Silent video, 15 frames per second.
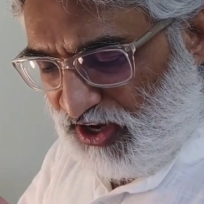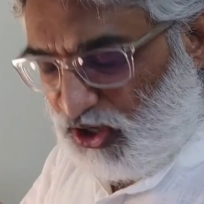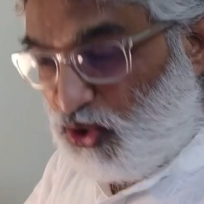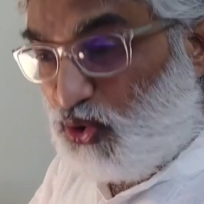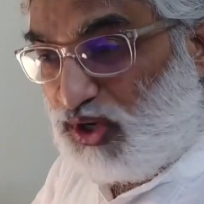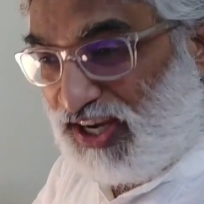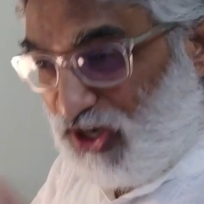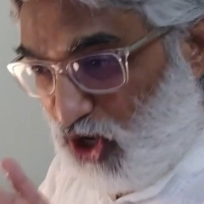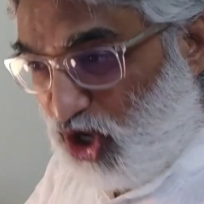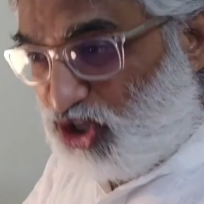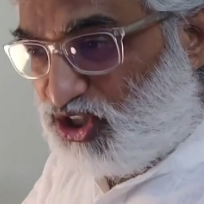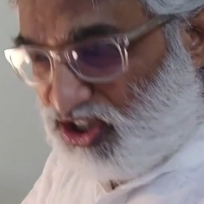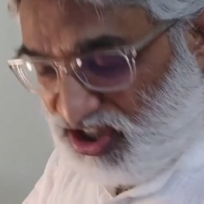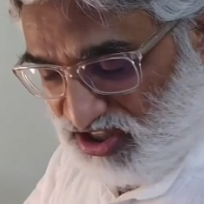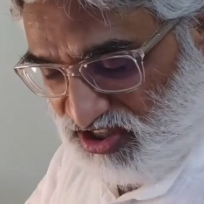You
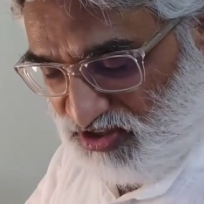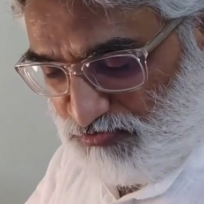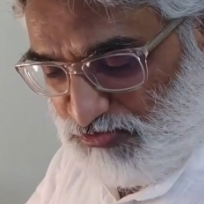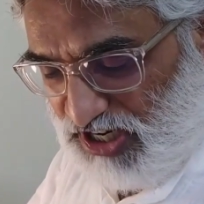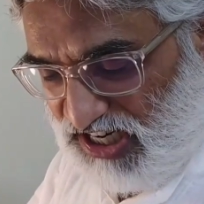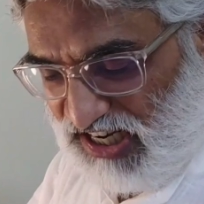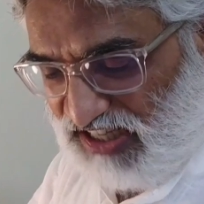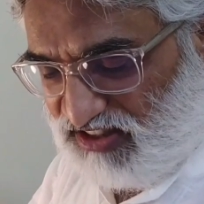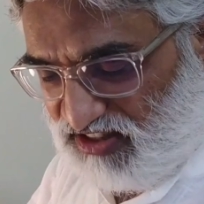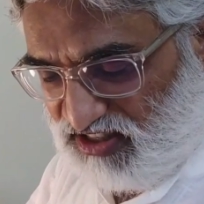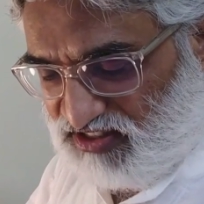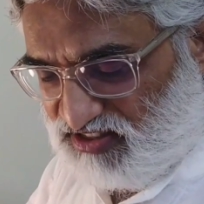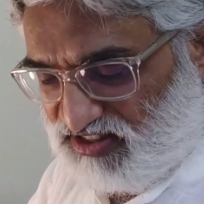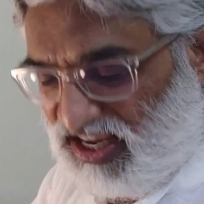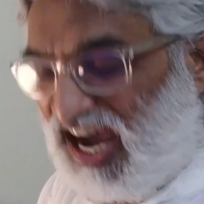cannot be like
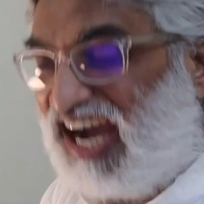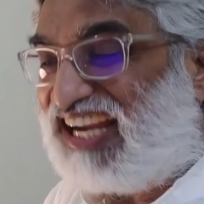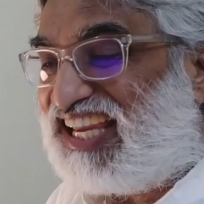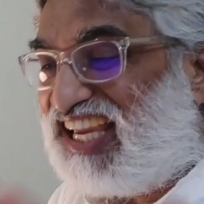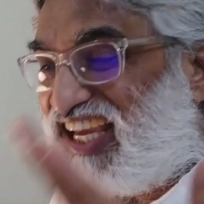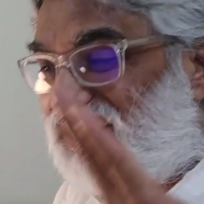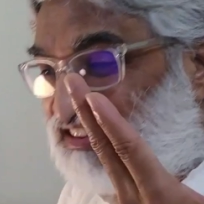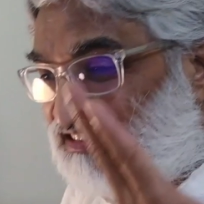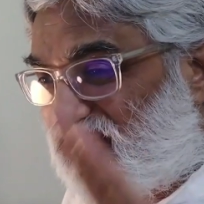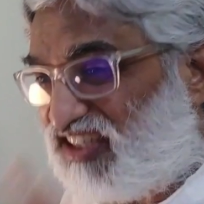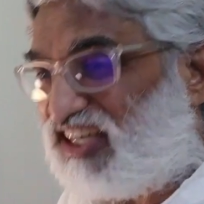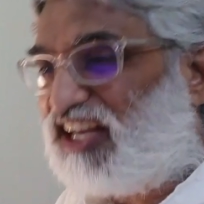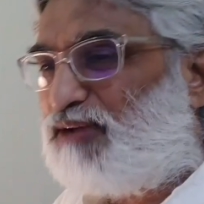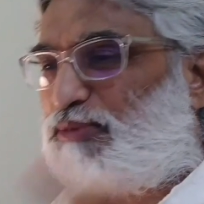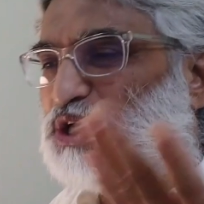this.
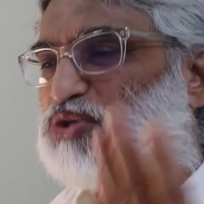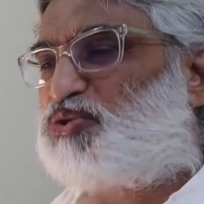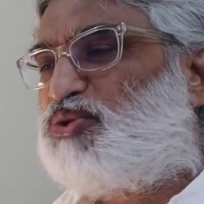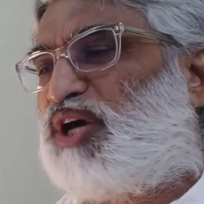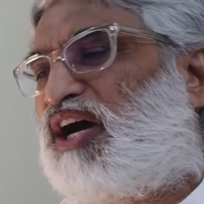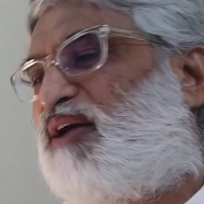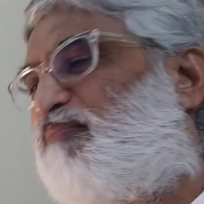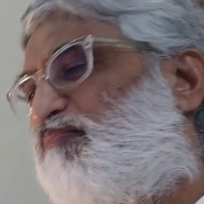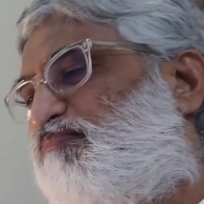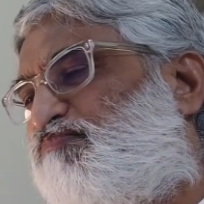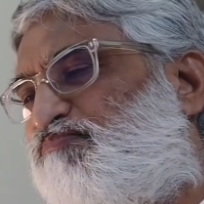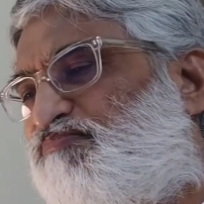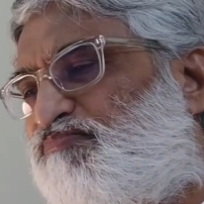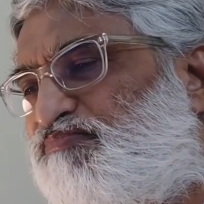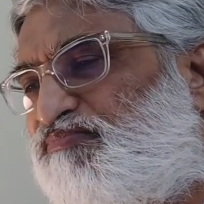Akirtikaram Arjuna.
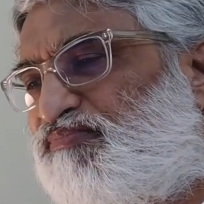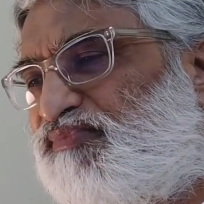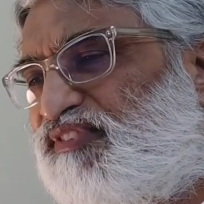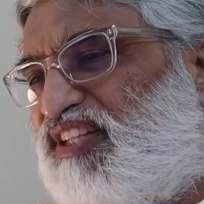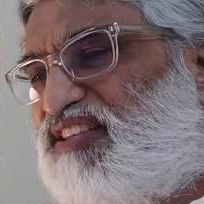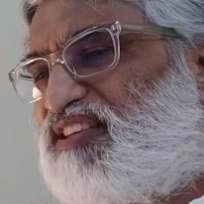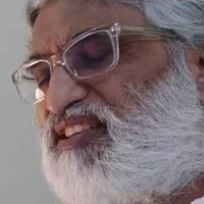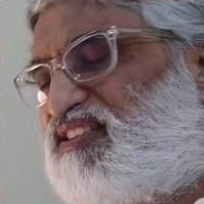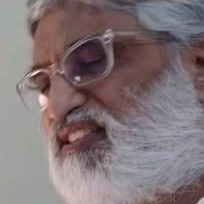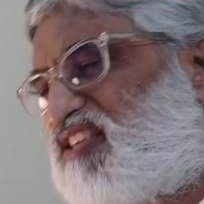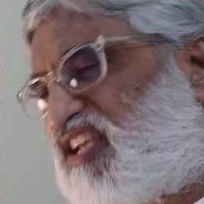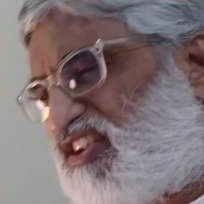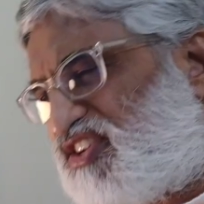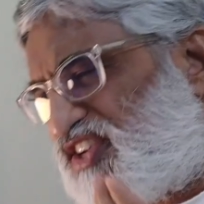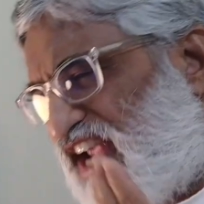This
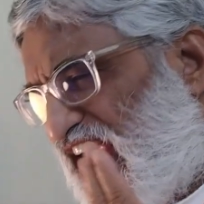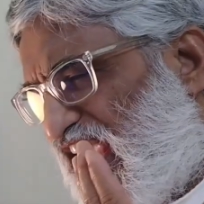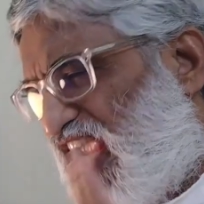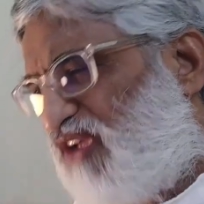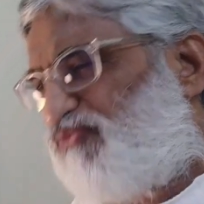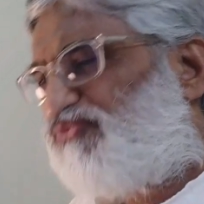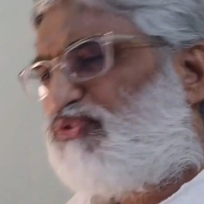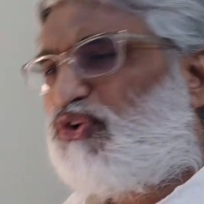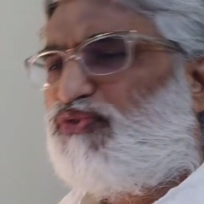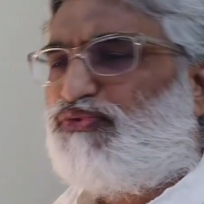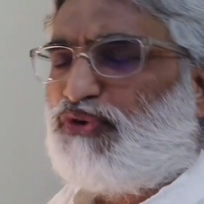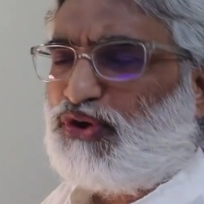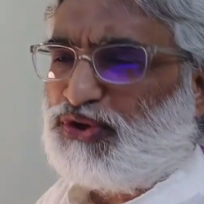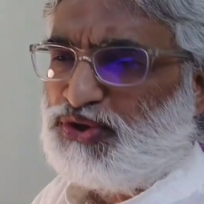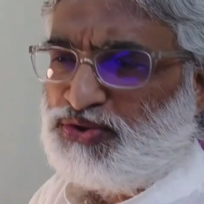is shameful
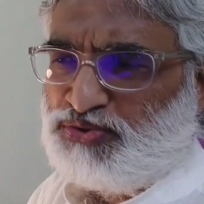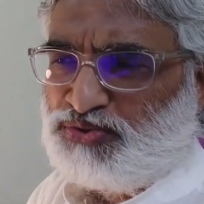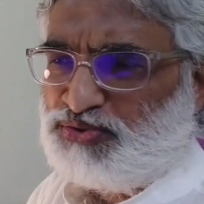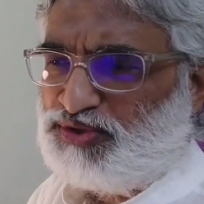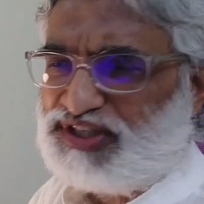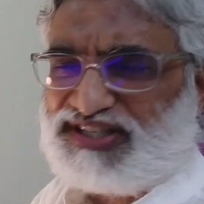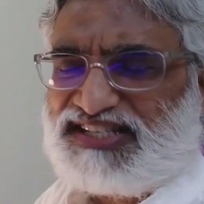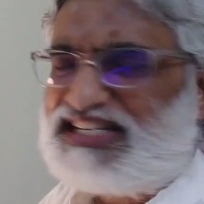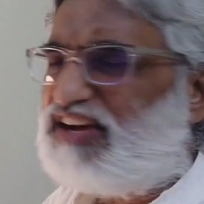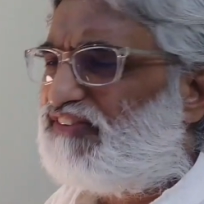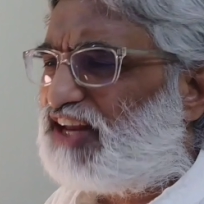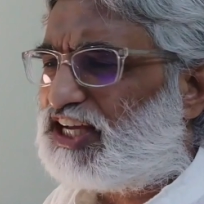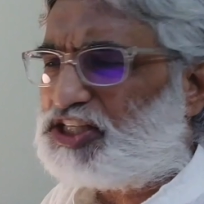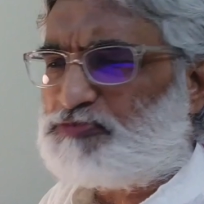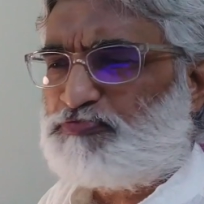for you. It's
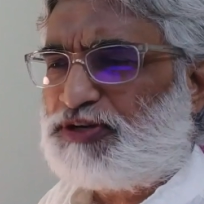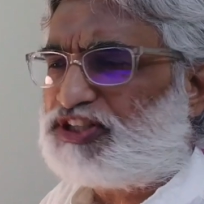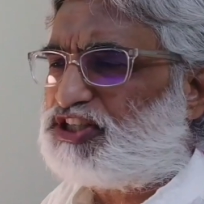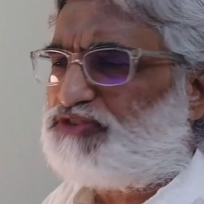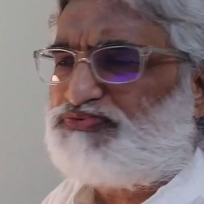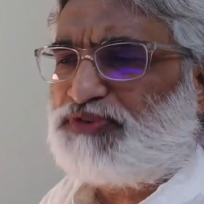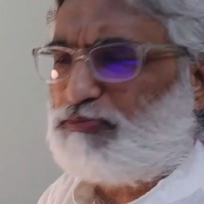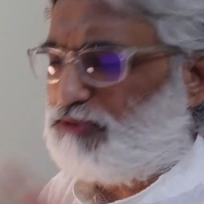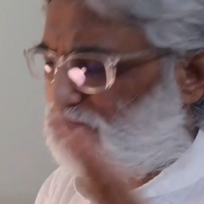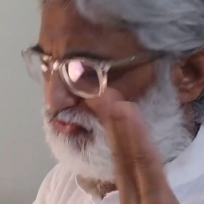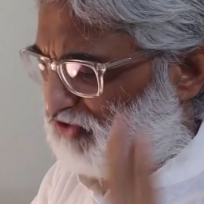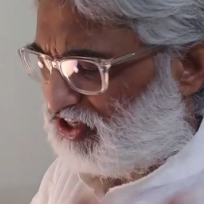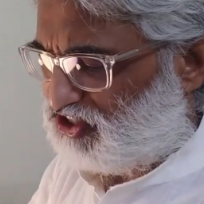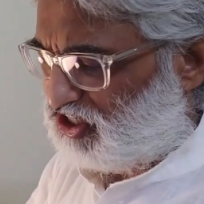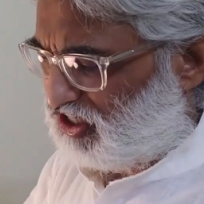never expected from a
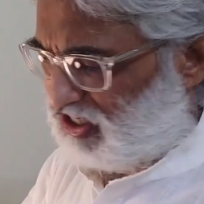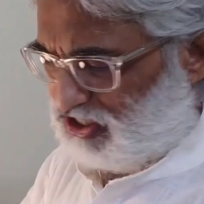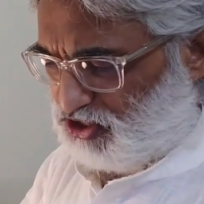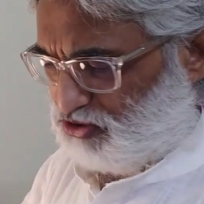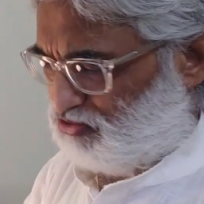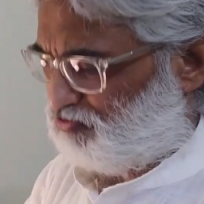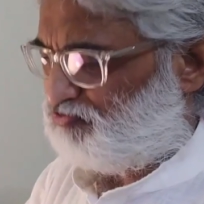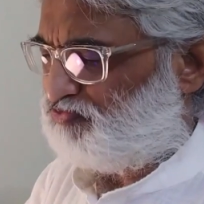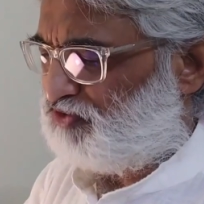fighter like you.